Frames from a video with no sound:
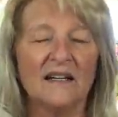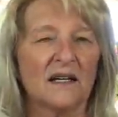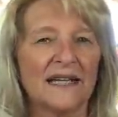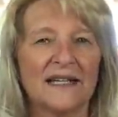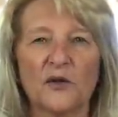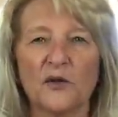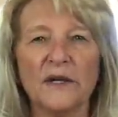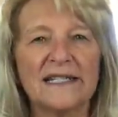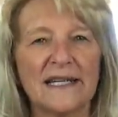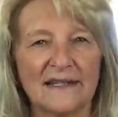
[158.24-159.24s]
like
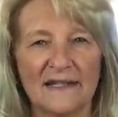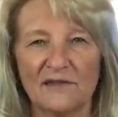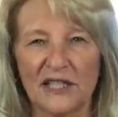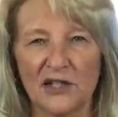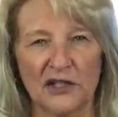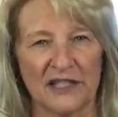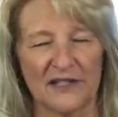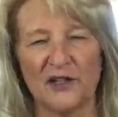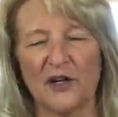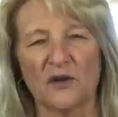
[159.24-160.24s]
three sets of
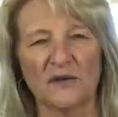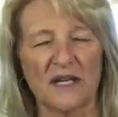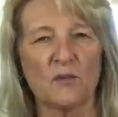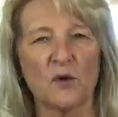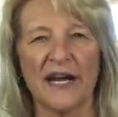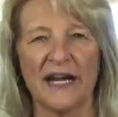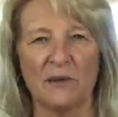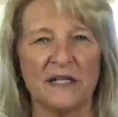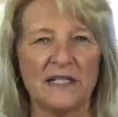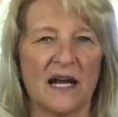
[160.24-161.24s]
dishes, you know, some were
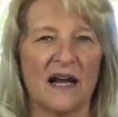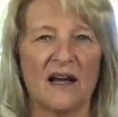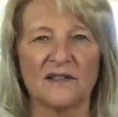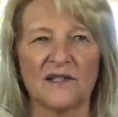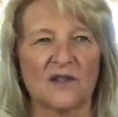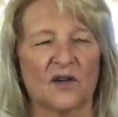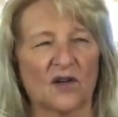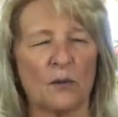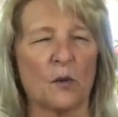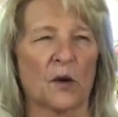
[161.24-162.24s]
hand-me-downs, a
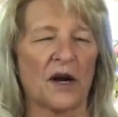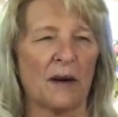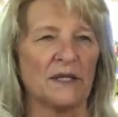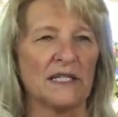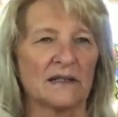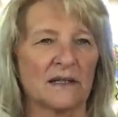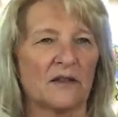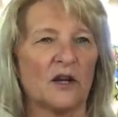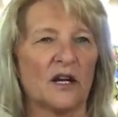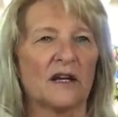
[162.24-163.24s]
couple were hand-me-downs, I
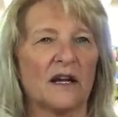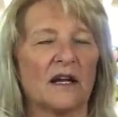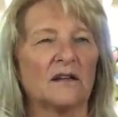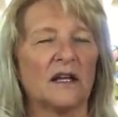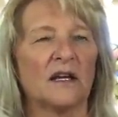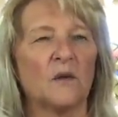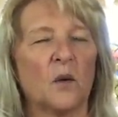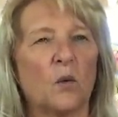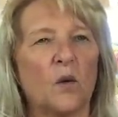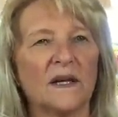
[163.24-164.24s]
think, and then
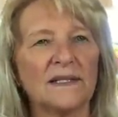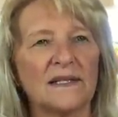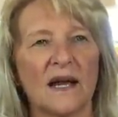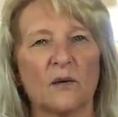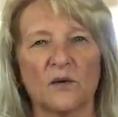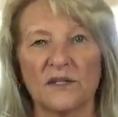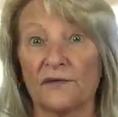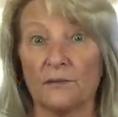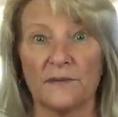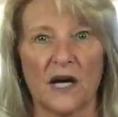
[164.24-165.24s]
one set was
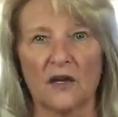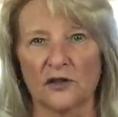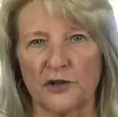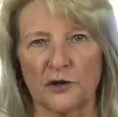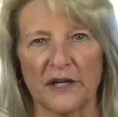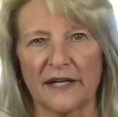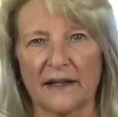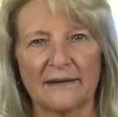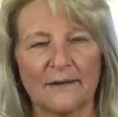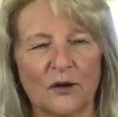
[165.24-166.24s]
from Dollar Tree, and
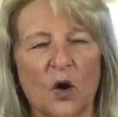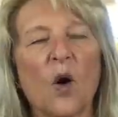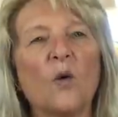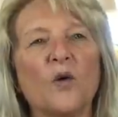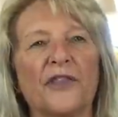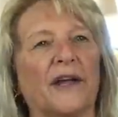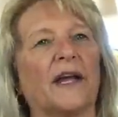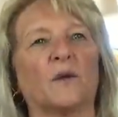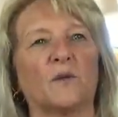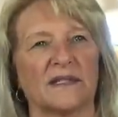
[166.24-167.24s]
I think the whole
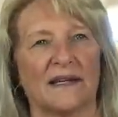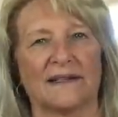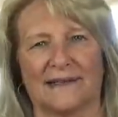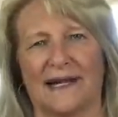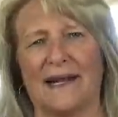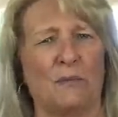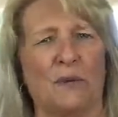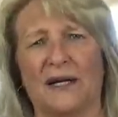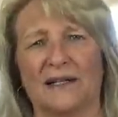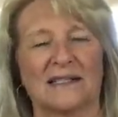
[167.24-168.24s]
thing was like ten
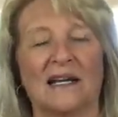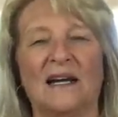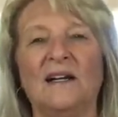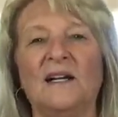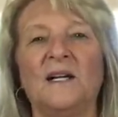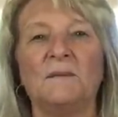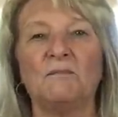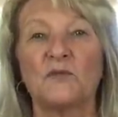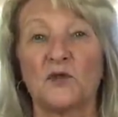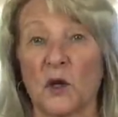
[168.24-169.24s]
bucks.
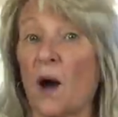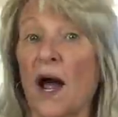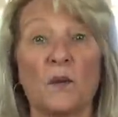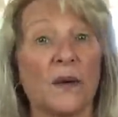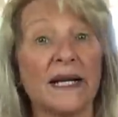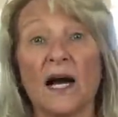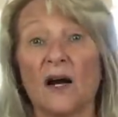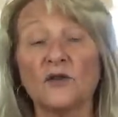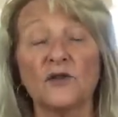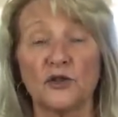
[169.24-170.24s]
So I went
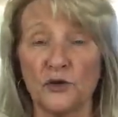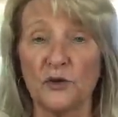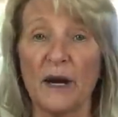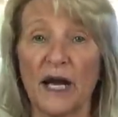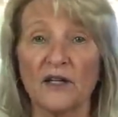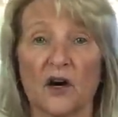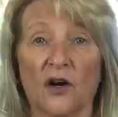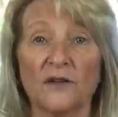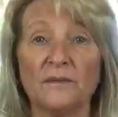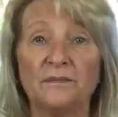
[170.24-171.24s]
out to the
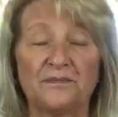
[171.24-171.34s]
backyard.